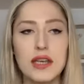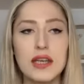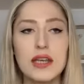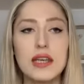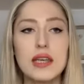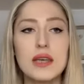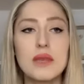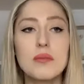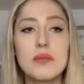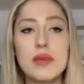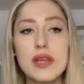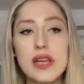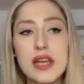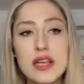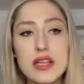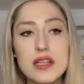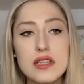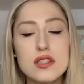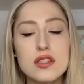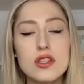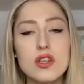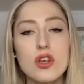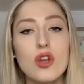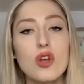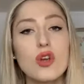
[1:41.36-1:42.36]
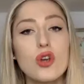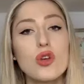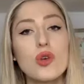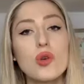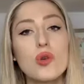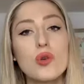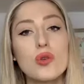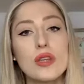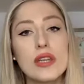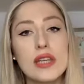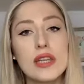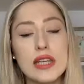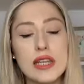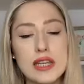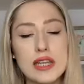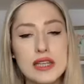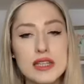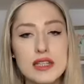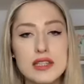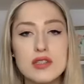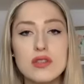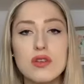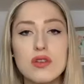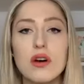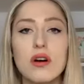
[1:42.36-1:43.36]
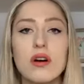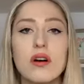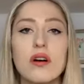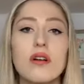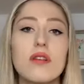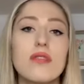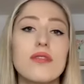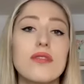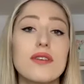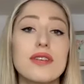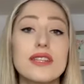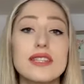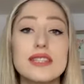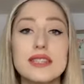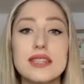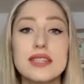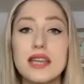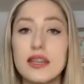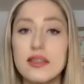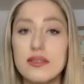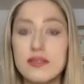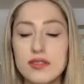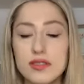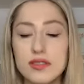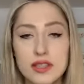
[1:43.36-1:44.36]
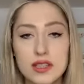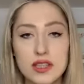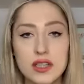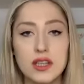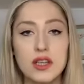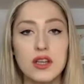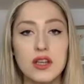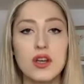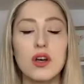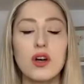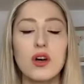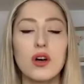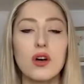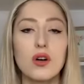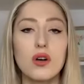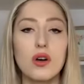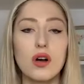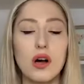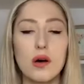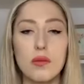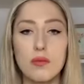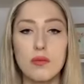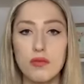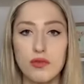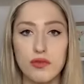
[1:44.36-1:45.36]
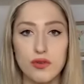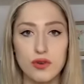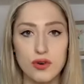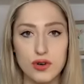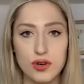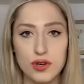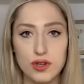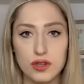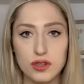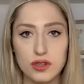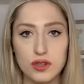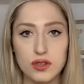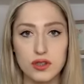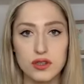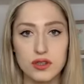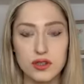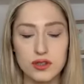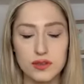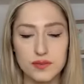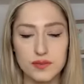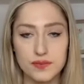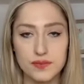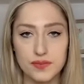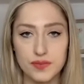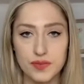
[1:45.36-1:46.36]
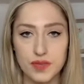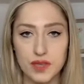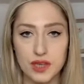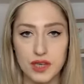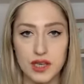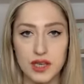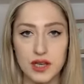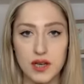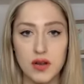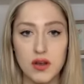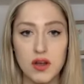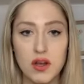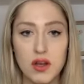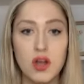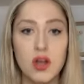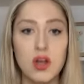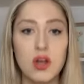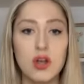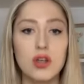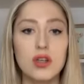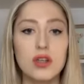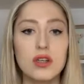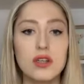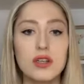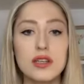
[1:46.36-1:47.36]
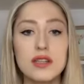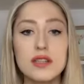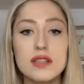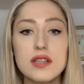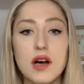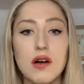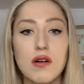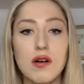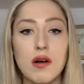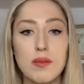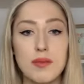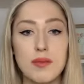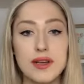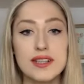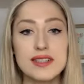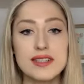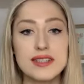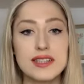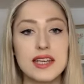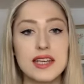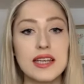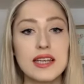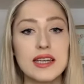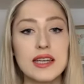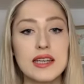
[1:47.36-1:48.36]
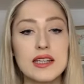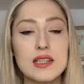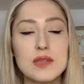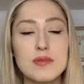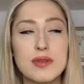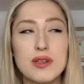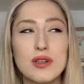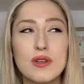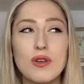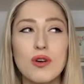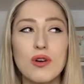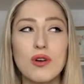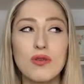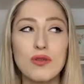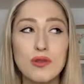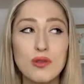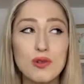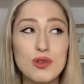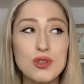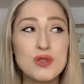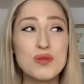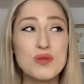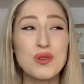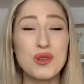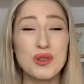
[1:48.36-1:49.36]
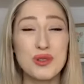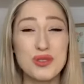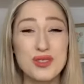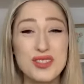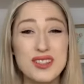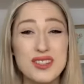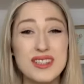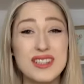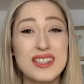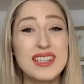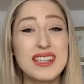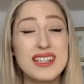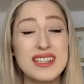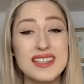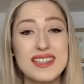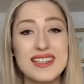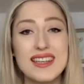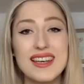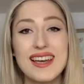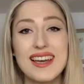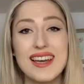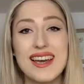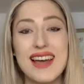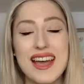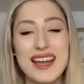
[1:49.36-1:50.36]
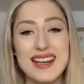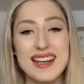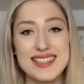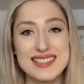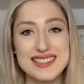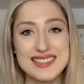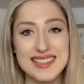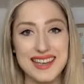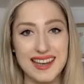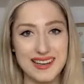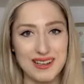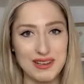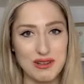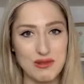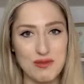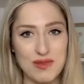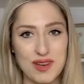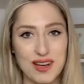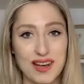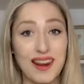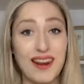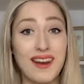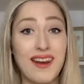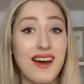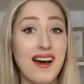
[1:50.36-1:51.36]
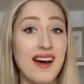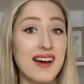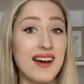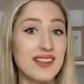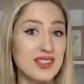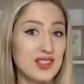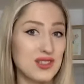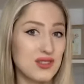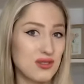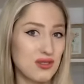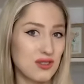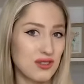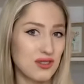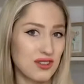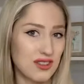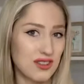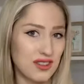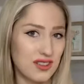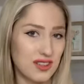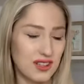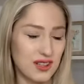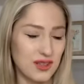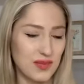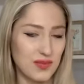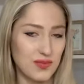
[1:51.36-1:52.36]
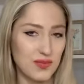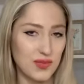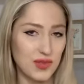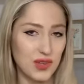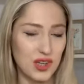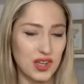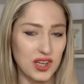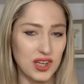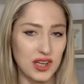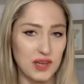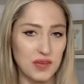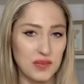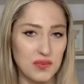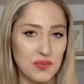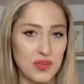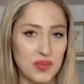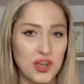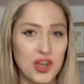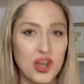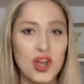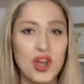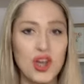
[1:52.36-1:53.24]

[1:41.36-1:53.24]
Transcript: he meets your needs of safety, comfort. Yeah, these are our basic needs. But of course, we also need excitement and uncertainty. Okay,